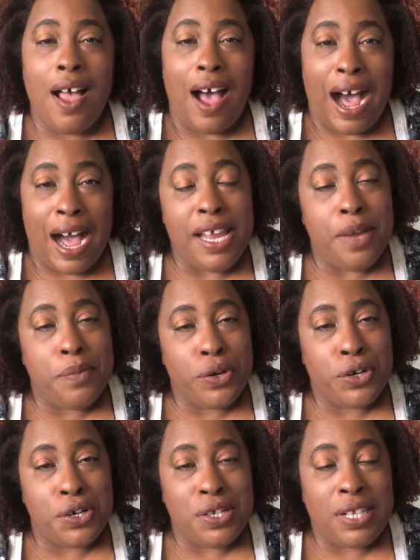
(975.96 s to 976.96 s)
I am your
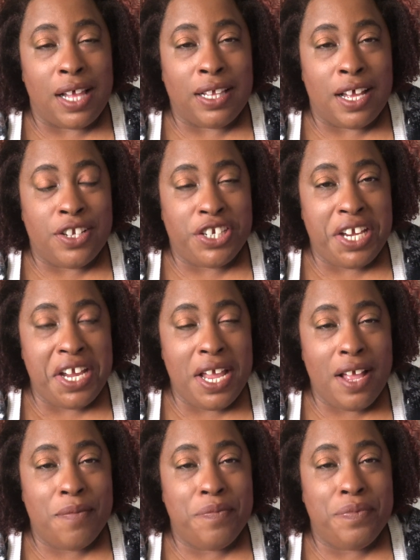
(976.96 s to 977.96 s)
girl, Lala G.
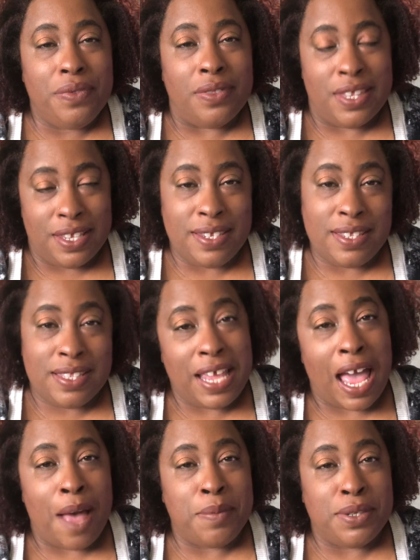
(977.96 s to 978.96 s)
This is the
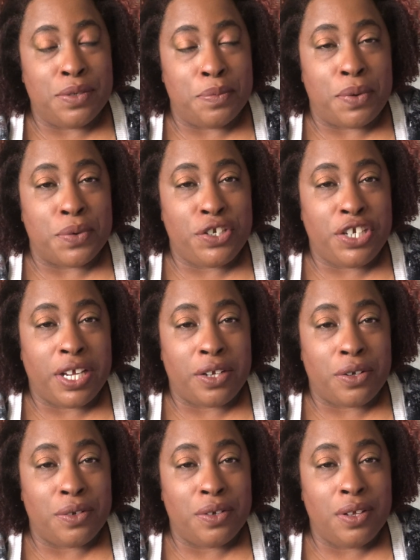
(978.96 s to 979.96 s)
Absolute Most
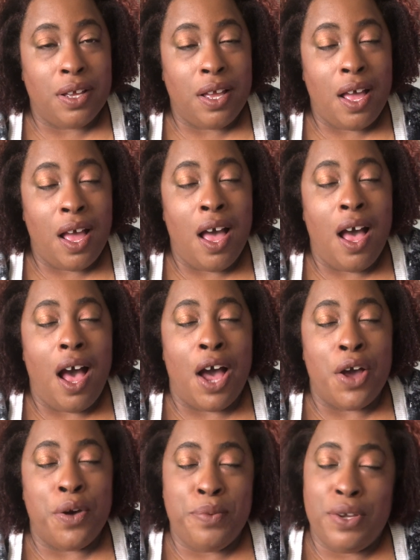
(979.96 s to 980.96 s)
channel. I
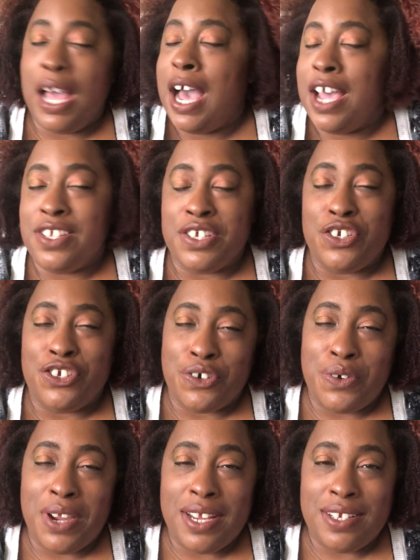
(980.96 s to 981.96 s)
hope you guys
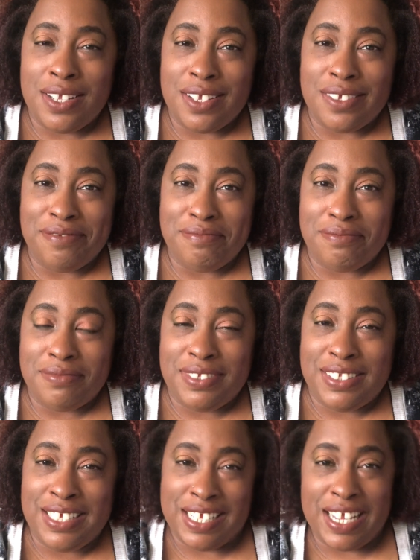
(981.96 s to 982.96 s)
enjoyed
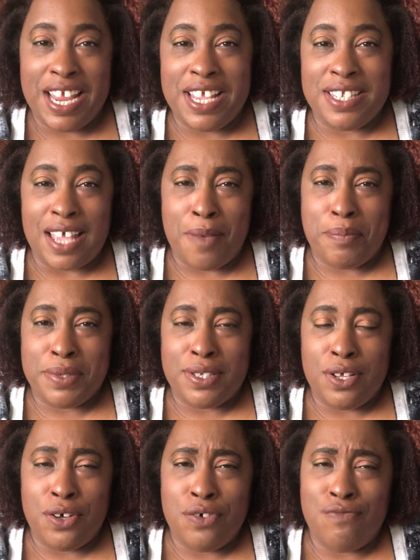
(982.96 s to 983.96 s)
today's
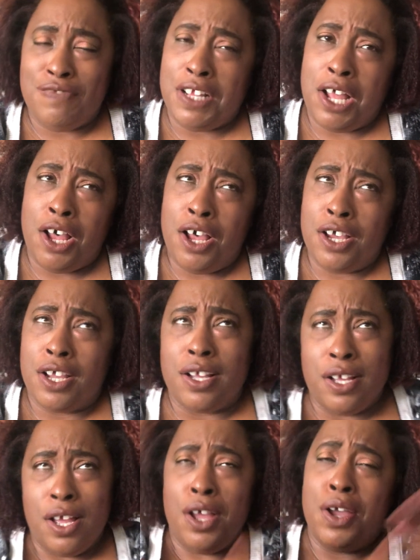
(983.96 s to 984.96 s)
episode, vlog,
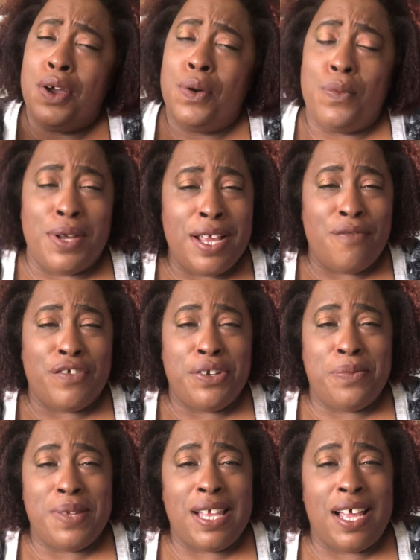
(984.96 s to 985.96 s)
whatever you
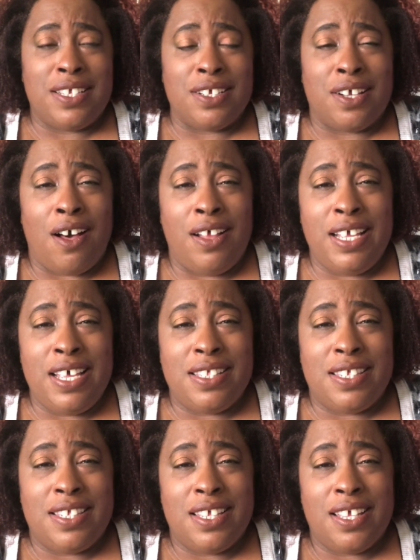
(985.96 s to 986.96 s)
would like to call it.